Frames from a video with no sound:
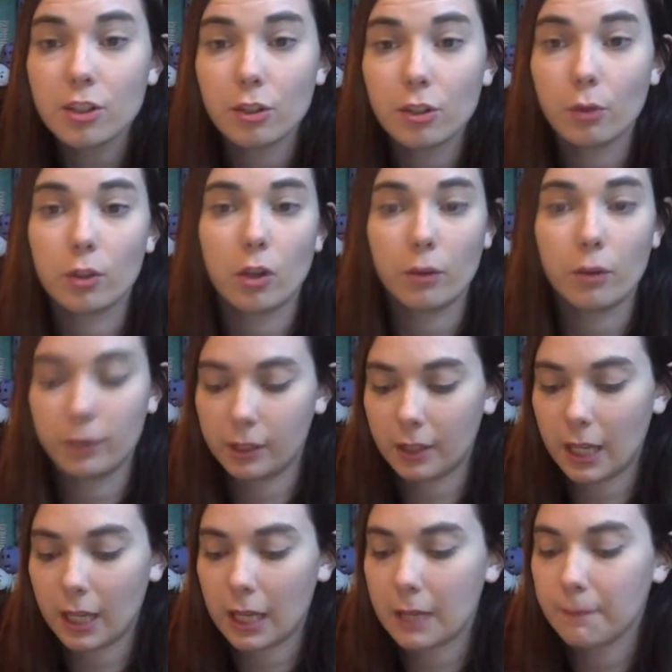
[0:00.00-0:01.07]
You know, it
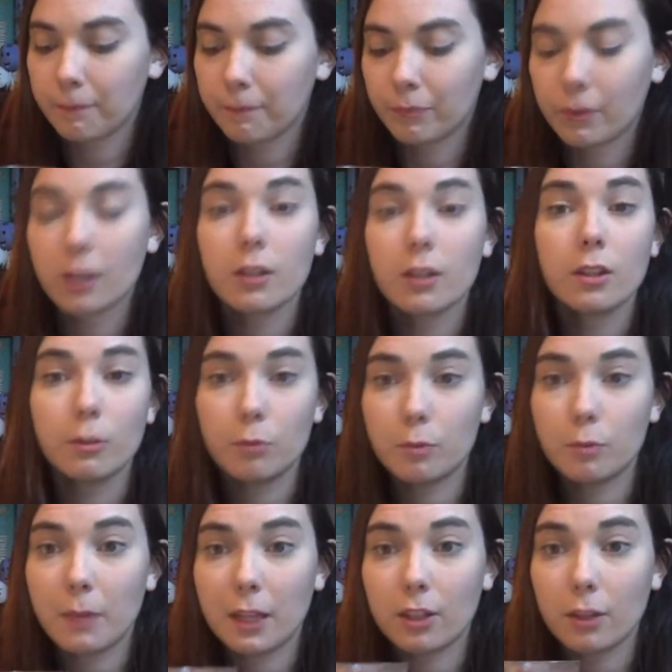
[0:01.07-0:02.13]
obviously was
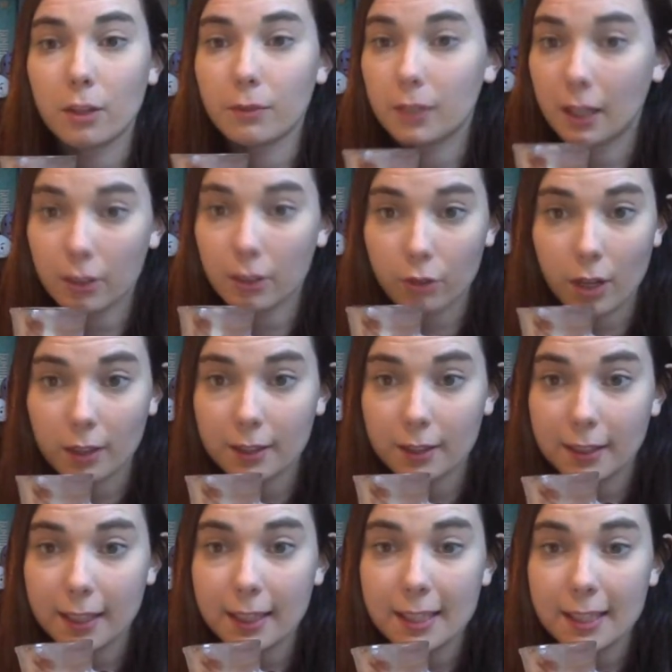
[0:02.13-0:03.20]
big enough to get
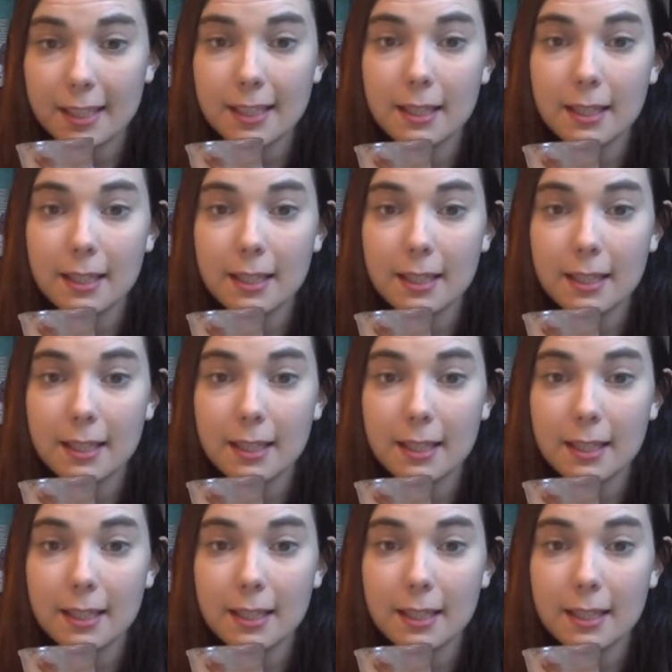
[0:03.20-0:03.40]
translated.